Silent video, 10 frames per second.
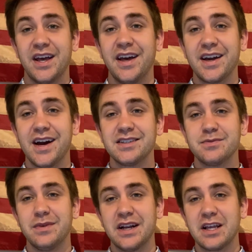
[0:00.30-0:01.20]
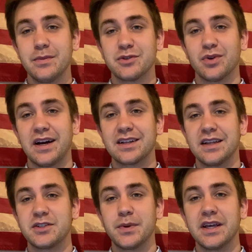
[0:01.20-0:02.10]
Hey guys, my name is Ryan
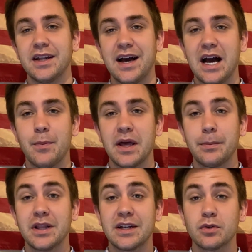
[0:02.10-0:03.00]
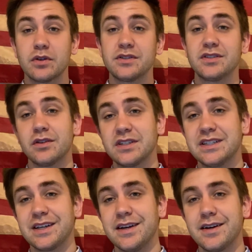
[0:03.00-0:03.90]
Gillespie and I'm a political
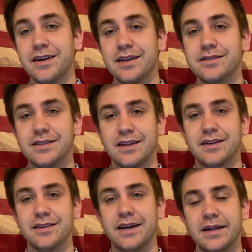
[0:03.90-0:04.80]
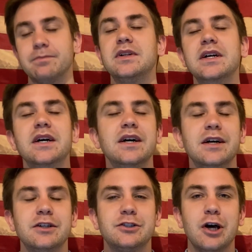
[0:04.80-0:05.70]
consultant here in South Carolina.
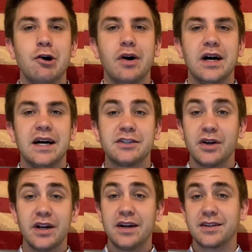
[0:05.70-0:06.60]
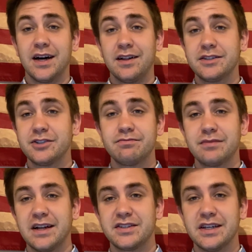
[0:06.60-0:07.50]
So uh, I started out in college.
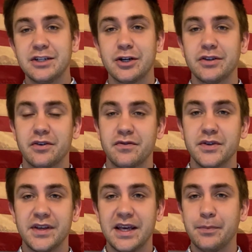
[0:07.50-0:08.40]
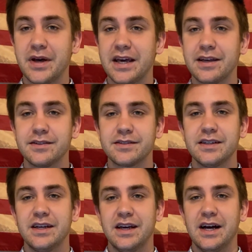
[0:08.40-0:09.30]
I just interned on a few campaigns.
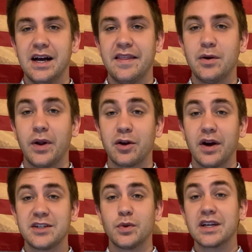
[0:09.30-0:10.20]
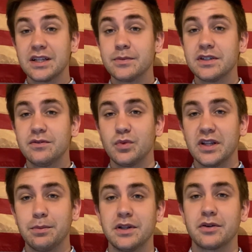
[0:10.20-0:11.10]
Uh, and then when I graduated Clemson
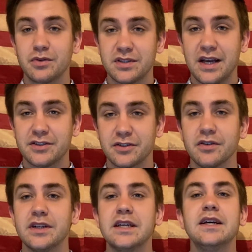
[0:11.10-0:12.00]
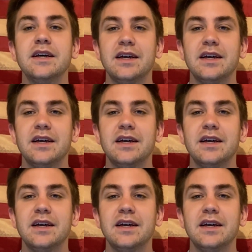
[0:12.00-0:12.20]
with a political science degree,